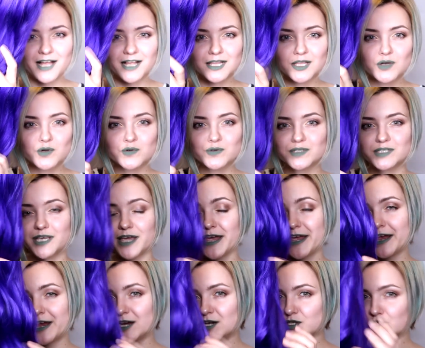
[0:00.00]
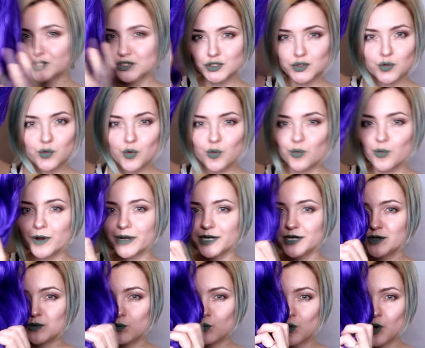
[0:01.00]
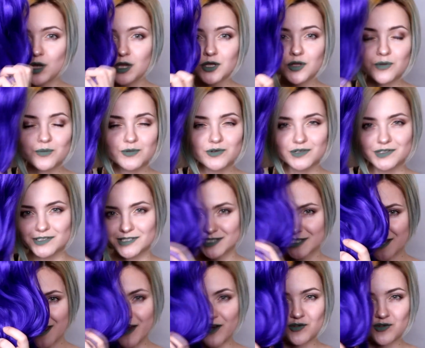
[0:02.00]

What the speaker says: allows the hair to look very voluminous